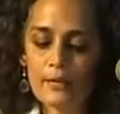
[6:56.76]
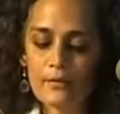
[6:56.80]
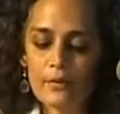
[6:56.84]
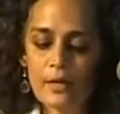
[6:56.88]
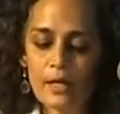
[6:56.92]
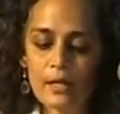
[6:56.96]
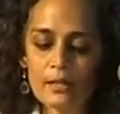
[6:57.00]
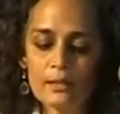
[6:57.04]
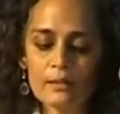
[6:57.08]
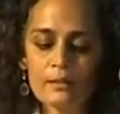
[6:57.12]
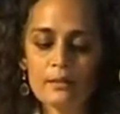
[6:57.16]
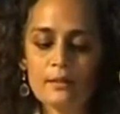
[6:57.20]
they
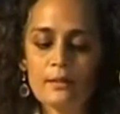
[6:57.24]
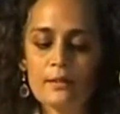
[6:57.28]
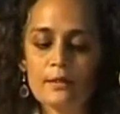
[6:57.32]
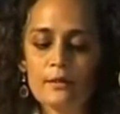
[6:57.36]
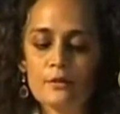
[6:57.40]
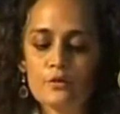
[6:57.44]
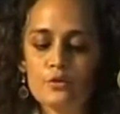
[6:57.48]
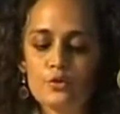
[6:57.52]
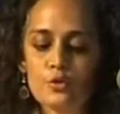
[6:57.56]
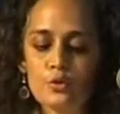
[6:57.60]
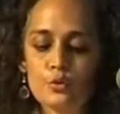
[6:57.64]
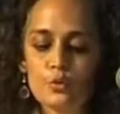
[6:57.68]
run
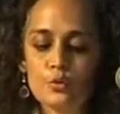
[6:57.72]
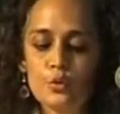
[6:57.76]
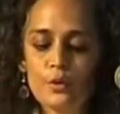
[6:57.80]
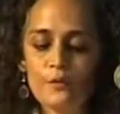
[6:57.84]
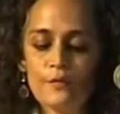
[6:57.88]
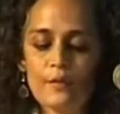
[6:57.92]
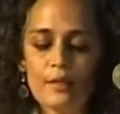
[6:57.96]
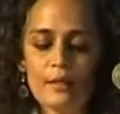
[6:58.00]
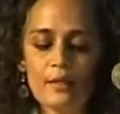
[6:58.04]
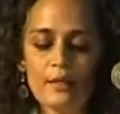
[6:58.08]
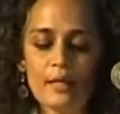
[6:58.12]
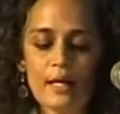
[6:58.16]

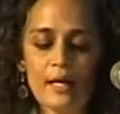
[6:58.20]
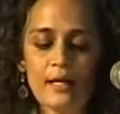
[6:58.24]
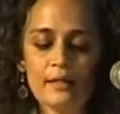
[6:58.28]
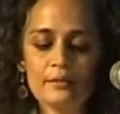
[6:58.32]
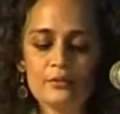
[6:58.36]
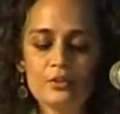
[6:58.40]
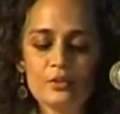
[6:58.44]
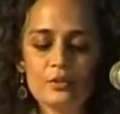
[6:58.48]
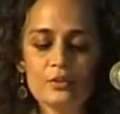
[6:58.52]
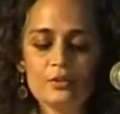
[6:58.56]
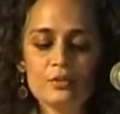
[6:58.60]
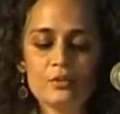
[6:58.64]
two of the
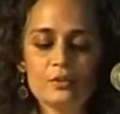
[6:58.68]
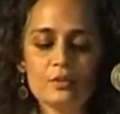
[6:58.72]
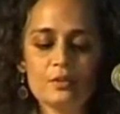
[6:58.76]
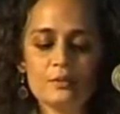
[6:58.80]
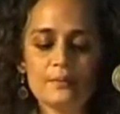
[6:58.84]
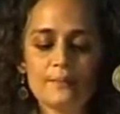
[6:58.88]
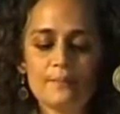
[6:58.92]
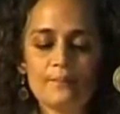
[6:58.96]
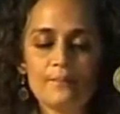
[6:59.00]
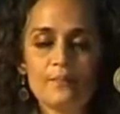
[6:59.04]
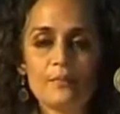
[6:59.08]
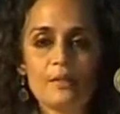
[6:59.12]
largest
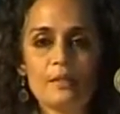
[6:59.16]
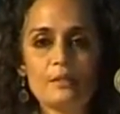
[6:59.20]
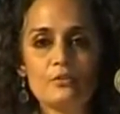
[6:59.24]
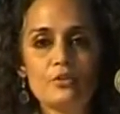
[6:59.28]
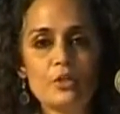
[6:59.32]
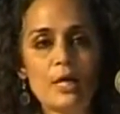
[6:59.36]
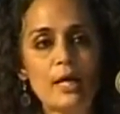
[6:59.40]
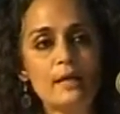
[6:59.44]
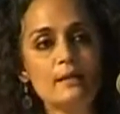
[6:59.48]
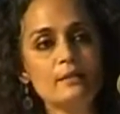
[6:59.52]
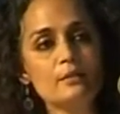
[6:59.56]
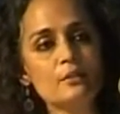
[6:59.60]

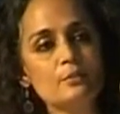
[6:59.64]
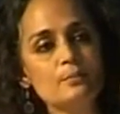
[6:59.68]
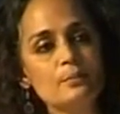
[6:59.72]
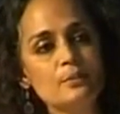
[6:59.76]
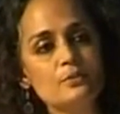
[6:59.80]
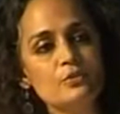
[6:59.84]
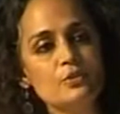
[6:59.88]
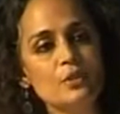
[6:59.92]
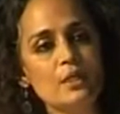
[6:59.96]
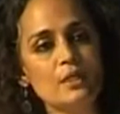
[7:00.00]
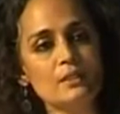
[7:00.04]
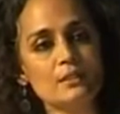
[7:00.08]

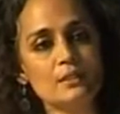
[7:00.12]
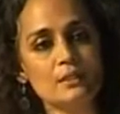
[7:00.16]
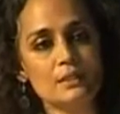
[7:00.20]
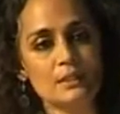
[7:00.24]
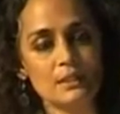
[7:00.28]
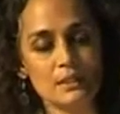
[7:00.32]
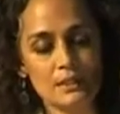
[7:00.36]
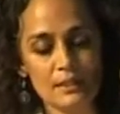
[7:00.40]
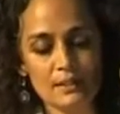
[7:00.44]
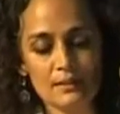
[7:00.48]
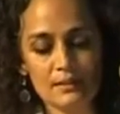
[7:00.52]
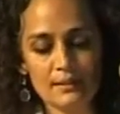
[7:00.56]
charitable
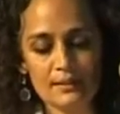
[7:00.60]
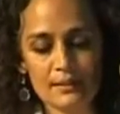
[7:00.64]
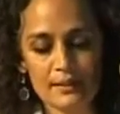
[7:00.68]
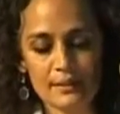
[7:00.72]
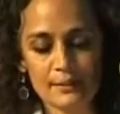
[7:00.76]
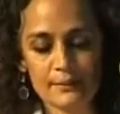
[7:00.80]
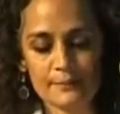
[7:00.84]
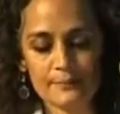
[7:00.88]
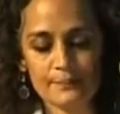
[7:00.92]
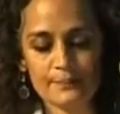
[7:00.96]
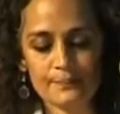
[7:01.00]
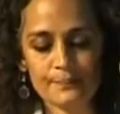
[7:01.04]
trusts in
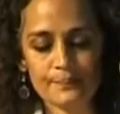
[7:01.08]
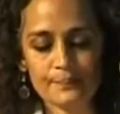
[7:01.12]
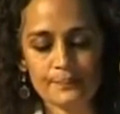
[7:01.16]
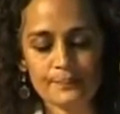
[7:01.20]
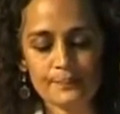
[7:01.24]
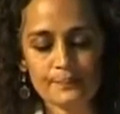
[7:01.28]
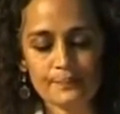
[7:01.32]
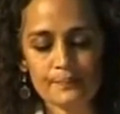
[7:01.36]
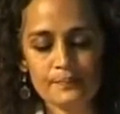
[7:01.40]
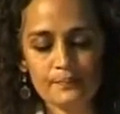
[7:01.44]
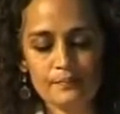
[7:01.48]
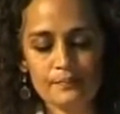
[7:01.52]
India.
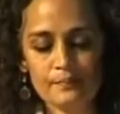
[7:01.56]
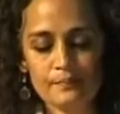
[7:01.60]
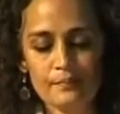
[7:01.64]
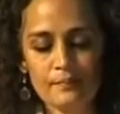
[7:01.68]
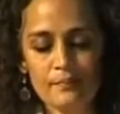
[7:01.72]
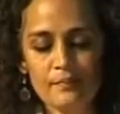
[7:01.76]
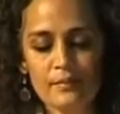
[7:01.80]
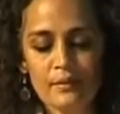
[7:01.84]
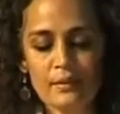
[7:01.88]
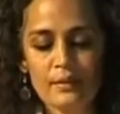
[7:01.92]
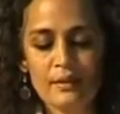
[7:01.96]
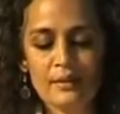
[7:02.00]

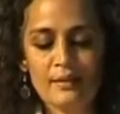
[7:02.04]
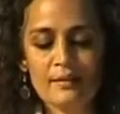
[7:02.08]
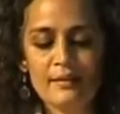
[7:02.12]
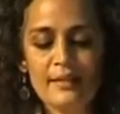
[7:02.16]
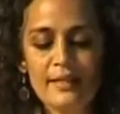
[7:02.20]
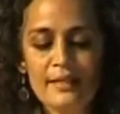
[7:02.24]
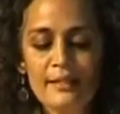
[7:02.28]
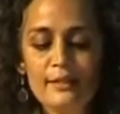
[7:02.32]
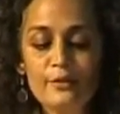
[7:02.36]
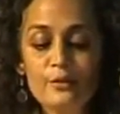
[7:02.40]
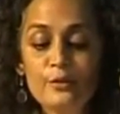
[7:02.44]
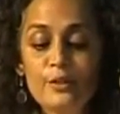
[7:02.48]

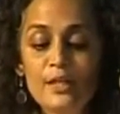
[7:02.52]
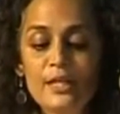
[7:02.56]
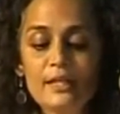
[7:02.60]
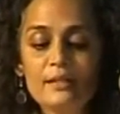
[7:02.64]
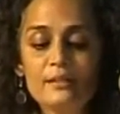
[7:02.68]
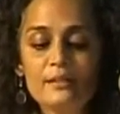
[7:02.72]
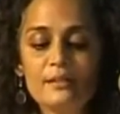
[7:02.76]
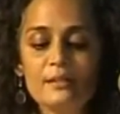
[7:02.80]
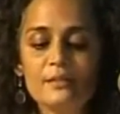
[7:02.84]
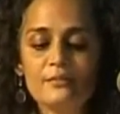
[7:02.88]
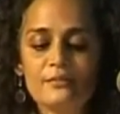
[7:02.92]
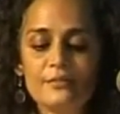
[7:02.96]
They
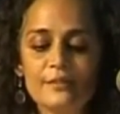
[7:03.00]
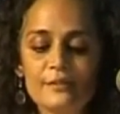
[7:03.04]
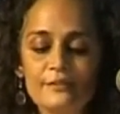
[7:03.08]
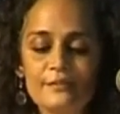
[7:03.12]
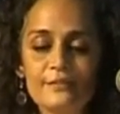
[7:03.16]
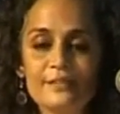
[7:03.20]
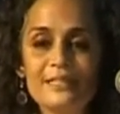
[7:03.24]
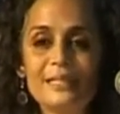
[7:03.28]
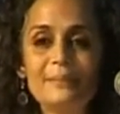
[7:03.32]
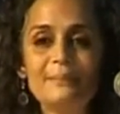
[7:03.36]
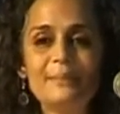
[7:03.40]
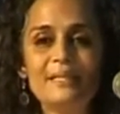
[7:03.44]
donated
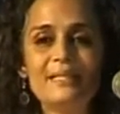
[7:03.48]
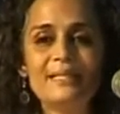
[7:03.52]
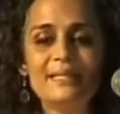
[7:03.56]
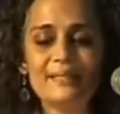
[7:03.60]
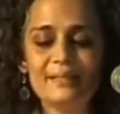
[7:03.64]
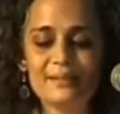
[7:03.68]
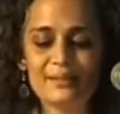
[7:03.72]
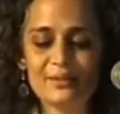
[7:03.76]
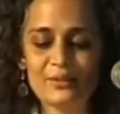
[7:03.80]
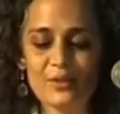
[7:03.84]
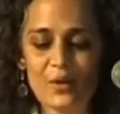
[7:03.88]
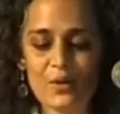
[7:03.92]
$50
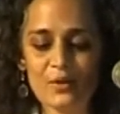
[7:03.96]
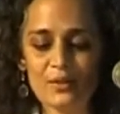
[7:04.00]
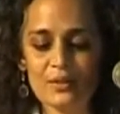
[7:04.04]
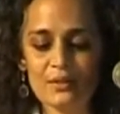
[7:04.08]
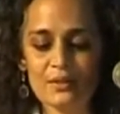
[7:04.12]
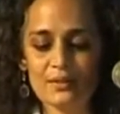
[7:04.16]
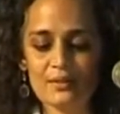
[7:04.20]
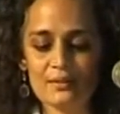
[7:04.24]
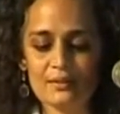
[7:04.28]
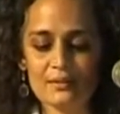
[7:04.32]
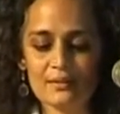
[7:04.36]
million